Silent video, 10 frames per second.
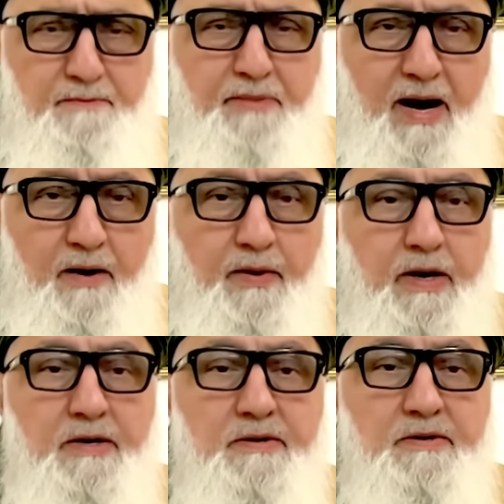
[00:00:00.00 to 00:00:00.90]

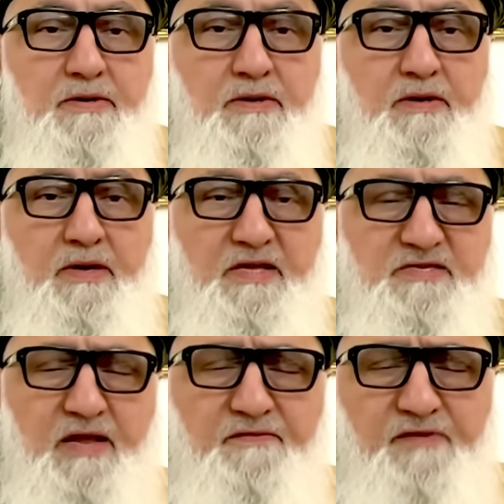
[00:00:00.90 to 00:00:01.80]
power. It's
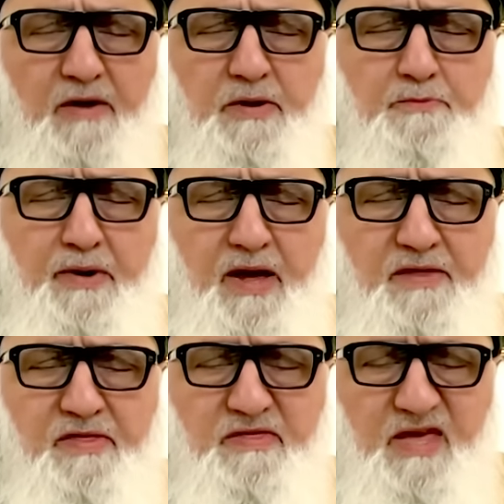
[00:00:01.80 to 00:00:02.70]
that very
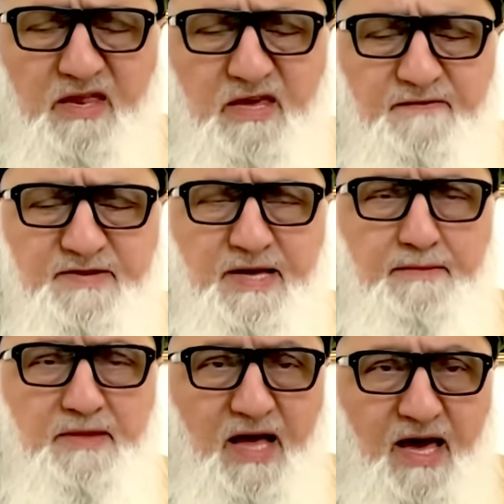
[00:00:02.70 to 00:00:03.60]
breath that gives
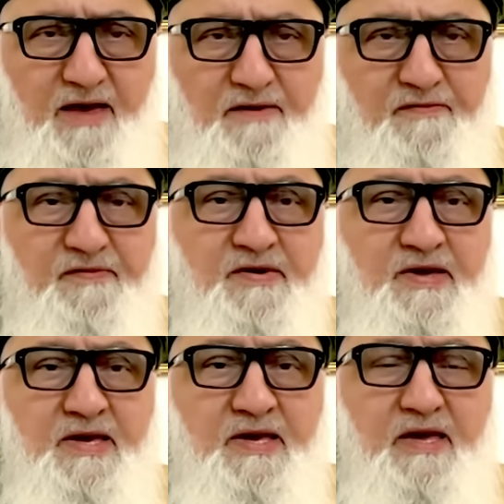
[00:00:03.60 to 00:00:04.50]
them life.
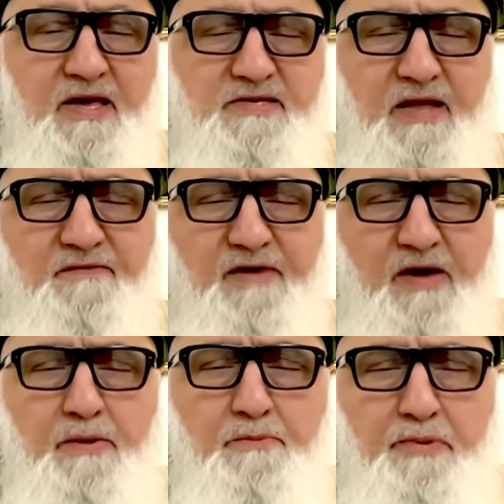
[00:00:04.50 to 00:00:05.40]
It's that
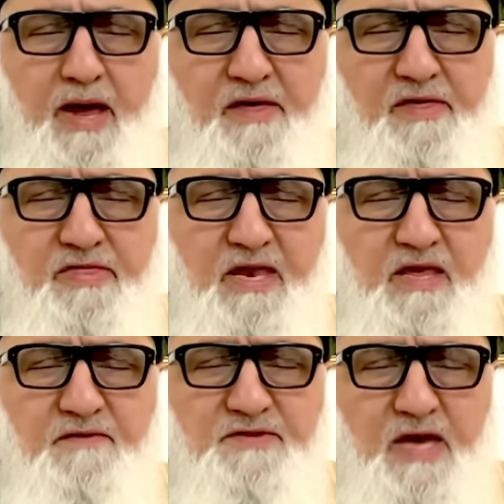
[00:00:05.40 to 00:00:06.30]
very breath that
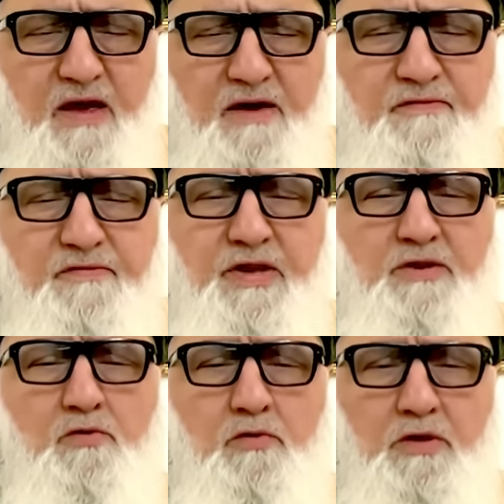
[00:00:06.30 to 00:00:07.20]
gives every
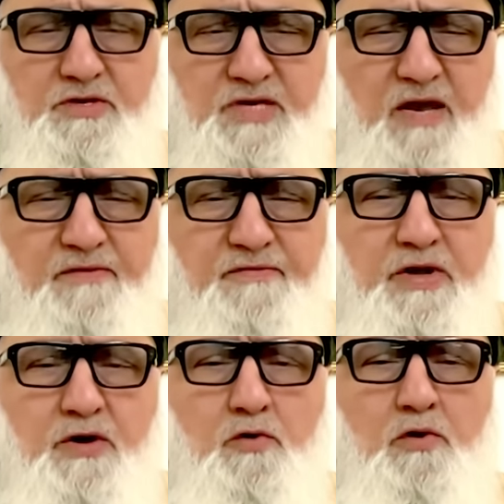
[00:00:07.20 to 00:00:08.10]
knowledge,
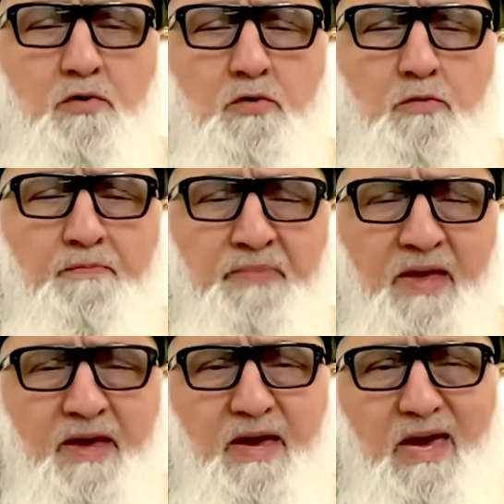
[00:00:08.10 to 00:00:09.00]
every ulum,
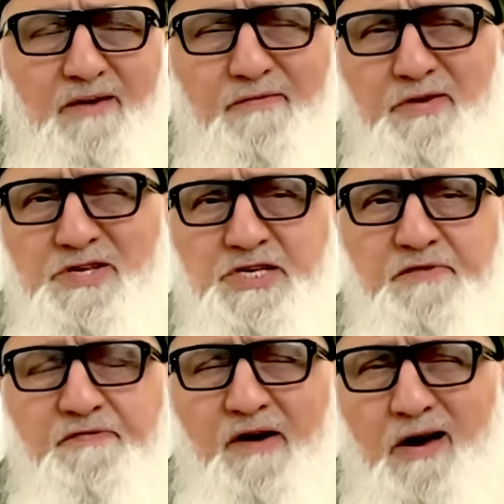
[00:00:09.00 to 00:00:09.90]
every
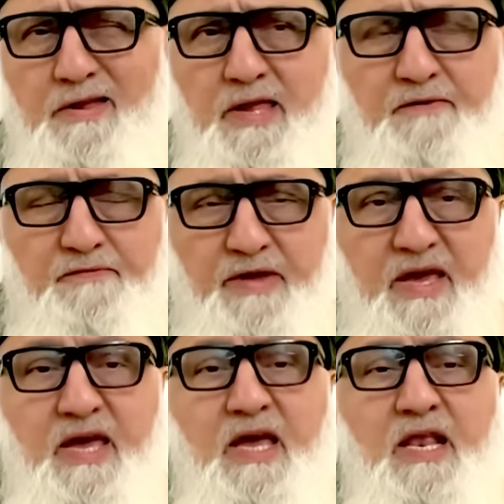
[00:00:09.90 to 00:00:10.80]
shifa and every
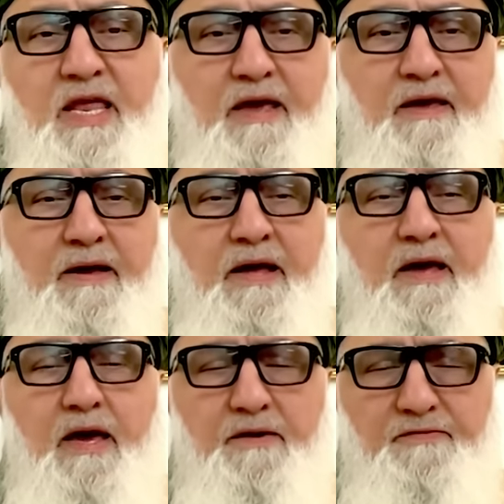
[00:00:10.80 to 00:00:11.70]
healing
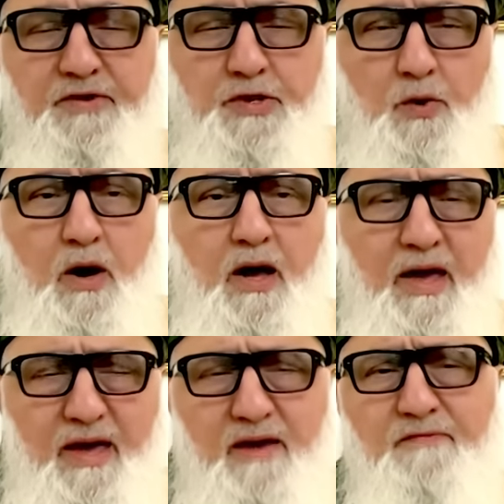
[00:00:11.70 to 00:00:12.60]
every du'a,
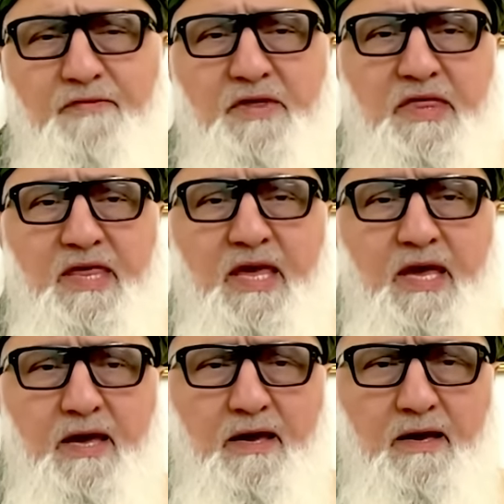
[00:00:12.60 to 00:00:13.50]

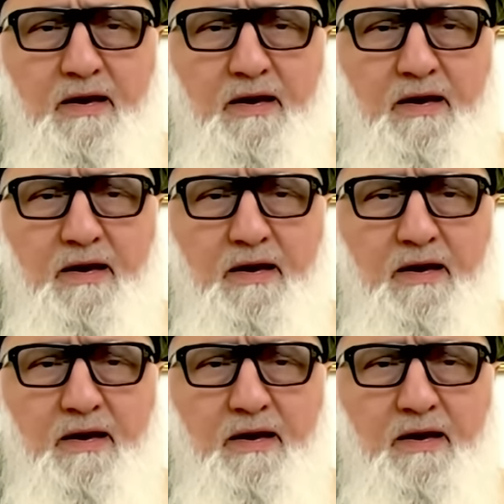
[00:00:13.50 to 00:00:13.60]
everything